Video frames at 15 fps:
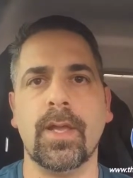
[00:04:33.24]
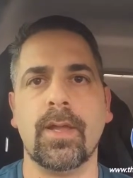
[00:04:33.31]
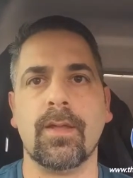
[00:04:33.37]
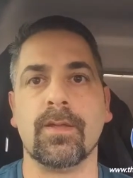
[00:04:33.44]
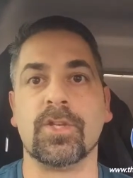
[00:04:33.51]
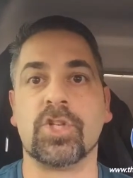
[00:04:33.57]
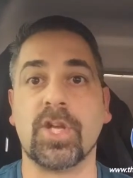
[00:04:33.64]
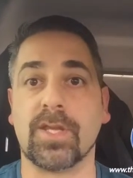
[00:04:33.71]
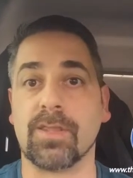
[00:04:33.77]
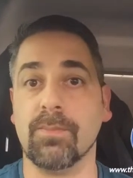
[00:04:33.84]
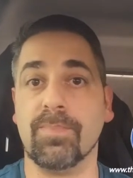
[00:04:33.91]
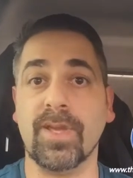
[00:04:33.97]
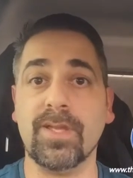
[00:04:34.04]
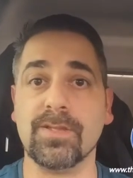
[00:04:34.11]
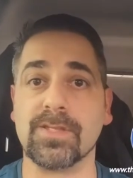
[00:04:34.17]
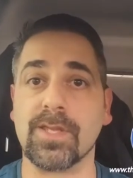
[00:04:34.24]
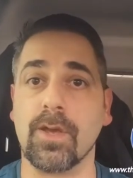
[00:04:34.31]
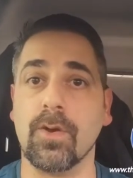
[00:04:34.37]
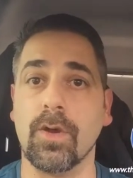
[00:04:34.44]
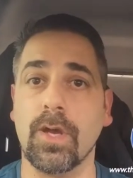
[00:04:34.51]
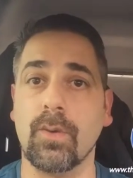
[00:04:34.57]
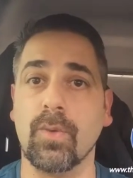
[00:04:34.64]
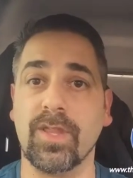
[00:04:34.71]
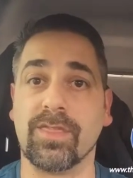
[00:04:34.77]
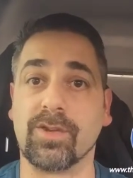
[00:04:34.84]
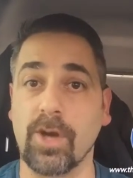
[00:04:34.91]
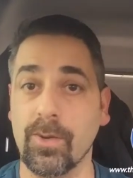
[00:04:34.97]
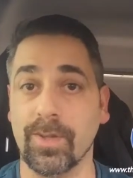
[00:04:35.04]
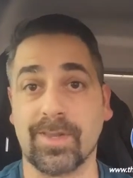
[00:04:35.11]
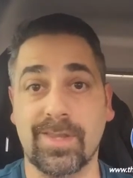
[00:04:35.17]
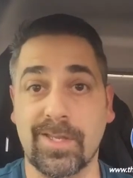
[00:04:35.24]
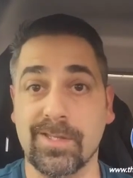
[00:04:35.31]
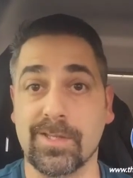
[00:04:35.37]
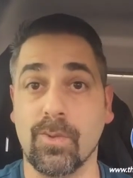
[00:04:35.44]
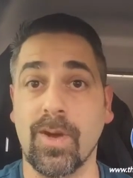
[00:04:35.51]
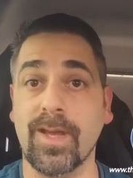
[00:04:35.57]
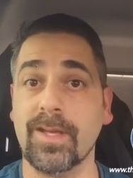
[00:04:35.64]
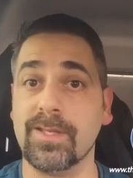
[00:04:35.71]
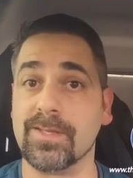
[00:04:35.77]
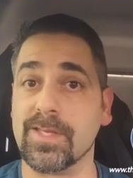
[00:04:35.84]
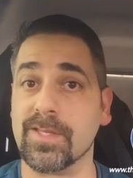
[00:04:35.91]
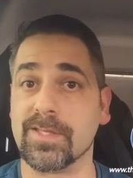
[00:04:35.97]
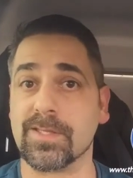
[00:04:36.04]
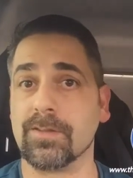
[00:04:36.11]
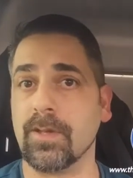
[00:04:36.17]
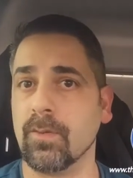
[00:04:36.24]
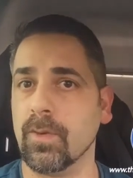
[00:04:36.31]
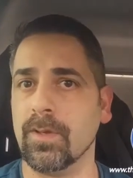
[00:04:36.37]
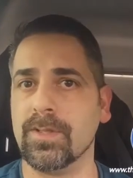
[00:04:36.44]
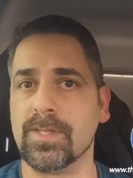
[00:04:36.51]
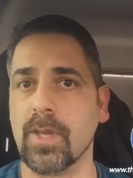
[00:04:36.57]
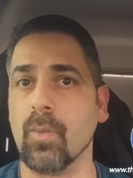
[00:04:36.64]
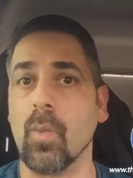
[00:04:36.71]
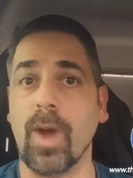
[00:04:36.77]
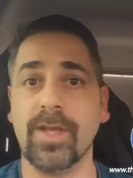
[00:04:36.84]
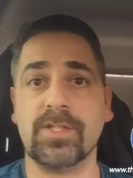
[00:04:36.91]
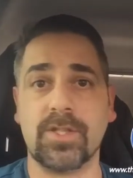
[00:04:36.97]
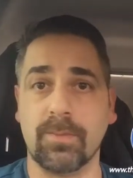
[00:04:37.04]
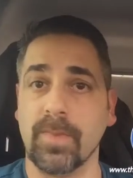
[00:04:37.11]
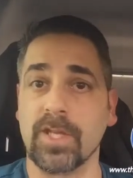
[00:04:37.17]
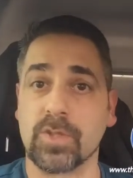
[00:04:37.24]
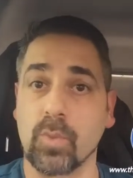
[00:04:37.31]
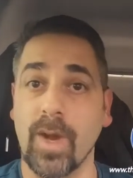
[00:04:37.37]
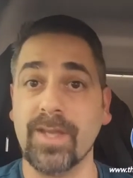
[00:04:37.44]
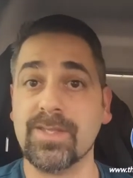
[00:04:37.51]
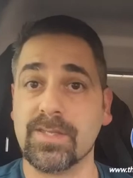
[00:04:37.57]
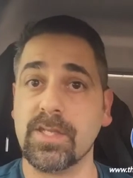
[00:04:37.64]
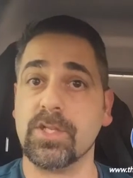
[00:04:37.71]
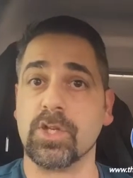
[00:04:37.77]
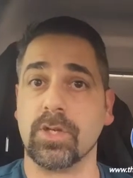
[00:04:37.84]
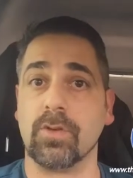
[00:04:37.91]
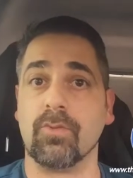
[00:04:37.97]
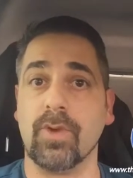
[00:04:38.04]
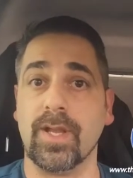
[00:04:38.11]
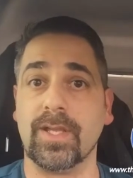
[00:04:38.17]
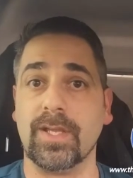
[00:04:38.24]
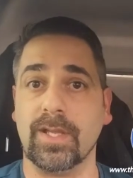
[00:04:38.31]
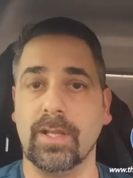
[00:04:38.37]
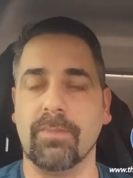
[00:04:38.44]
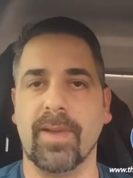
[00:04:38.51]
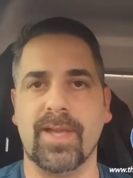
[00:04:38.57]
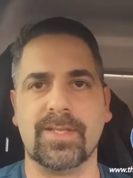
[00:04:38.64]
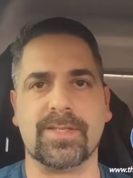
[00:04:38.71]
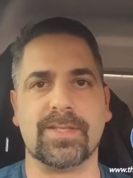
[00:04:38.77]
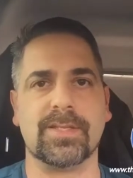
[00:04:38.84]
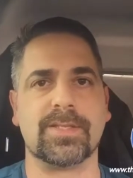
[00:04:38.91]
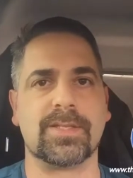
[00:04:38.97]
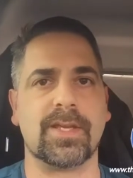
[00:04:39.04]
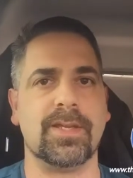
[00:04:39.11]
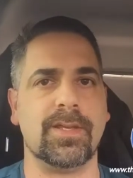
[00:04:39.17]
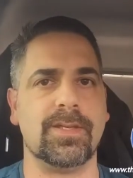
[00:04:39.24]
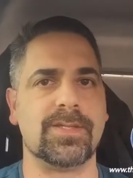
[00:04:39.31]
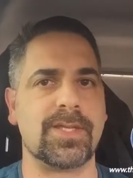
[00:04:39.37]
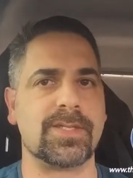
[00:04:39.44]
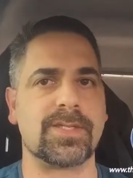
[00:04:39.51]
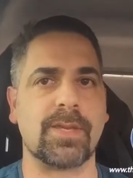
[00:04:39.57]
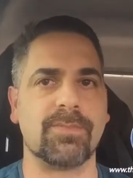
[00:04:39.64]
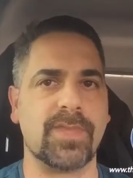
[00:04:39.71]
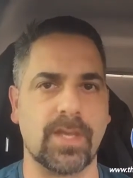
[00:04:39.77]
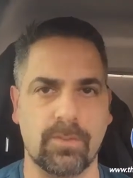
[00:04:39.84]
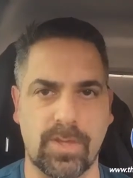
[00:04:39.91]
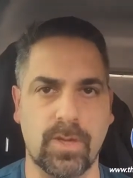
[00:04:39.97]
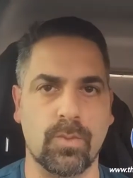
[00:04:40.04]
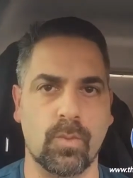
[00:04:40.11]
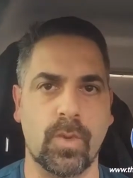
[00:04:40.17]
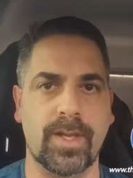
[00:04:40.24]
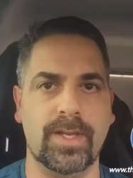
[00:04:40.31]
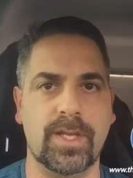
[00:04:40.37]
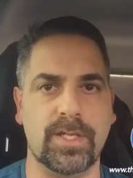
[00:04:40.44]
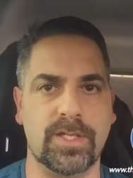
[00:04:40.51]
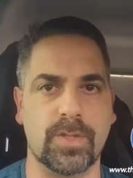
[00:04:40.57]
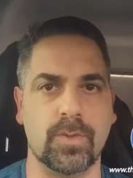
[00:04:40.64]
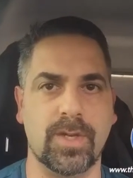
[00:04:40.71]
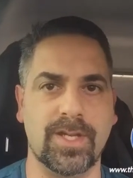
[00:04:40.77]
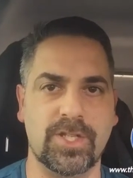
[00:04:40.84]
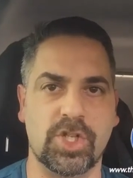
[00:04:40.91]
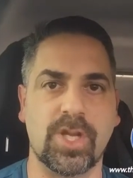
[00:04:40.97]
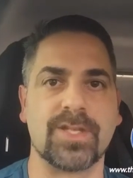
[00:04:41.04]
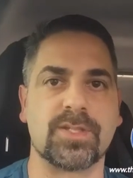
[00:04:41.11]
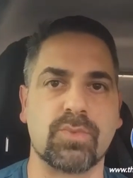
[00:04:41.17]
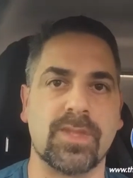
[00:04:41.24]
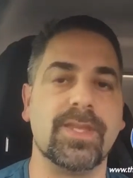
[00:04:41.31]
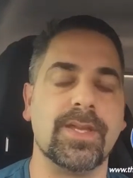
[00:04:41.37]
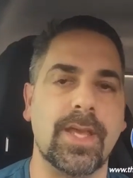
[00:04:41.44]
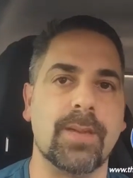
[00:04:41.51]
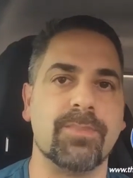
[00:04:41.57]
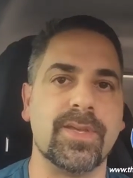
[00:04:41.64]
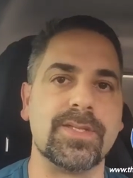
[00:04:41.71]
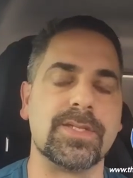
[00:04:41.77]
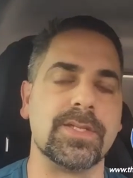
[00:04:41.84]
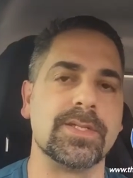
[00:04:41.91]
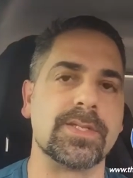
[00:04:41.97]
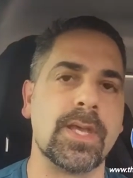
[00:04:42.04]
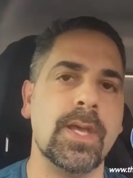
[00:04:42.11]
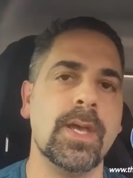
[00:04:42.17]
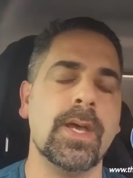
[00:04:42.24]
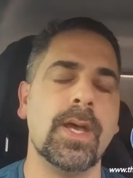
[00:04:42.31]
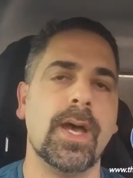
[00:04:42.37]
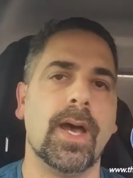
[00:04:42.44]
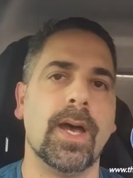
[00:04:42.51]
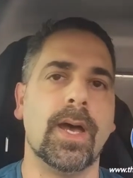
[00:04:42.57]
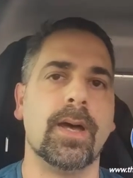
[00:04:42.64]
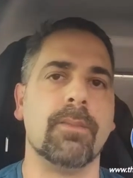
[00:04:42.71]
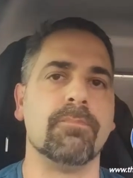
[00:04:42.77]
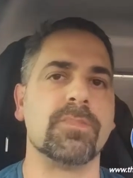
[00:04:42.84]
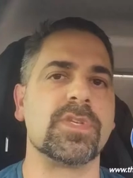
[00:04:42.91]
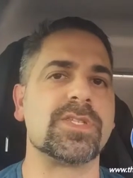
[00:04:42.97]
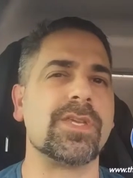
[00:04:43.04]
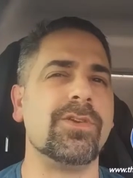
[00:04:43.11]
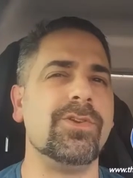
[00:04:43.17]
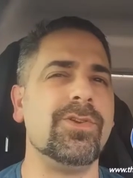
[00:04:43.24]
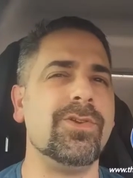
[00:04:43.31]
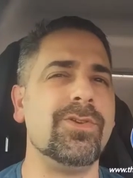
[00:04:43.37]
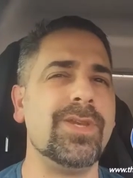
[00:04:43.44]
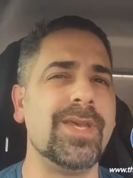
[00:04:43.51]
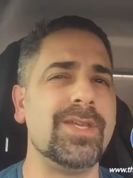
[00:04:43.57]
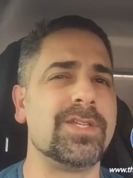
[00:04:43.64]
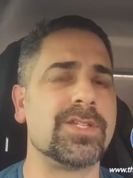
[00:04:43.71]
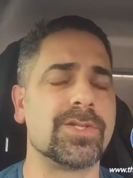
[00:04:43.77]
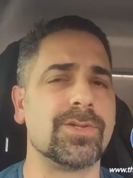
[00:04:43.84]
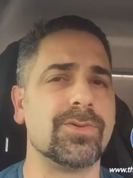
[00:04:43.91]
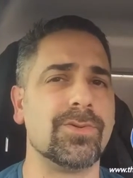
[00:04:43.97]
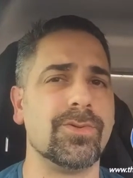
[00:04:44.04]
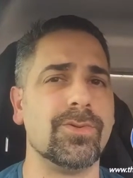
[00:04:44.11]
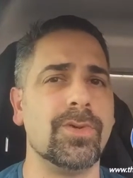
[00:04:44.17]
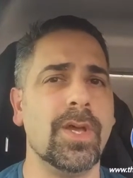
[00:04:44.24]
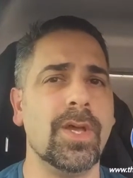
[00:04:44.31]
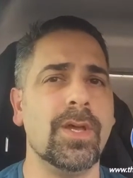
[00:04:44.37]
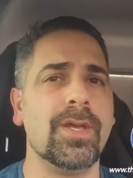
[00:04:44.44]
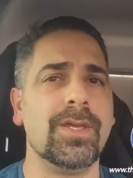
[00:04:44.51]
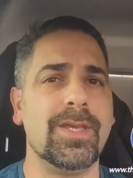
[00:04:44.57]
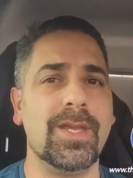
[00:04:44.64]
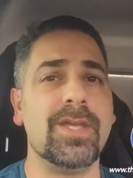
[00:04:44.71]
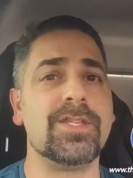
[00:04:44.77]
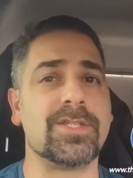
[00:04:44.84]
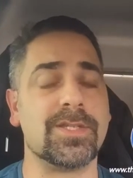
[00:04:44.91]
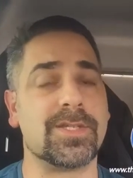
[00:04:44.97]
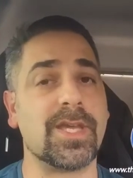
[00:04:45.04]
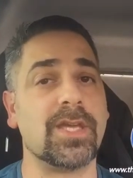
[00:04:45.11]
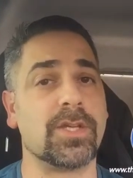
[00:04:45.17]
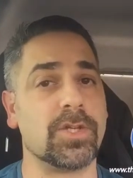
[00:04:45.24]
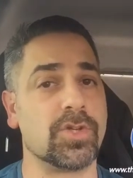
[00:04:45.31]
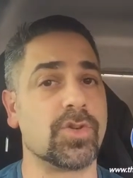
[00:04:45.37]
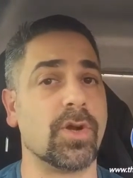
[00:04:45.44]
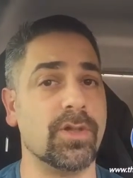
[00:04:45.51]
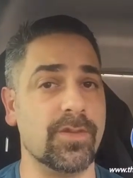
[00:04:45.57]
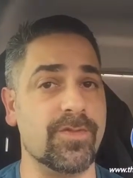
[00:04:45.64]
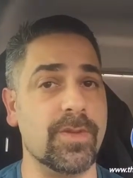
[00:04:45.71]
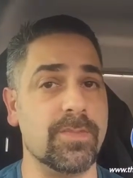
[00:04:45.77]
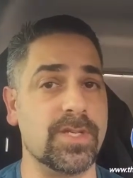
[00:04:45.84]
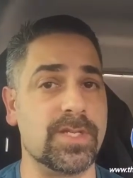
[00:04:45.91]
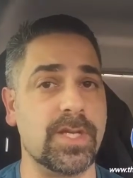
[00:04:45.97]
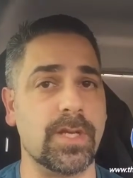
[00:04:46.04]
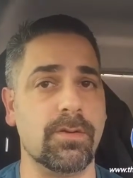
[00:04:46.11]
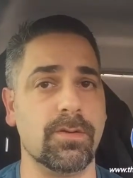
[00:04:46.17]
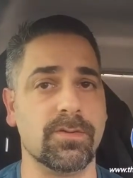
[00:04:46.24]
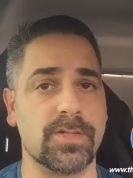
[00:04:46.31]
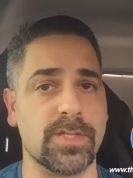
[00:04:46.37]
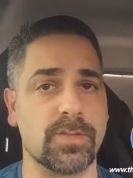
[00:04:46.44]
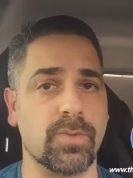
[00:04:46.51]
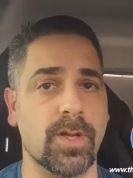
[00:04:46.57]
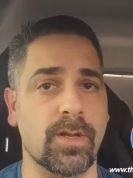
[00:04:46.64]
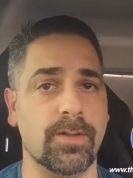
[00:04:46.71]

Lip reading: Check the bins. Are we throwing things away? Is there way too much wastage on a regular basis? Is this something that we need to adjust within our business? So you need to take control of your materials as well.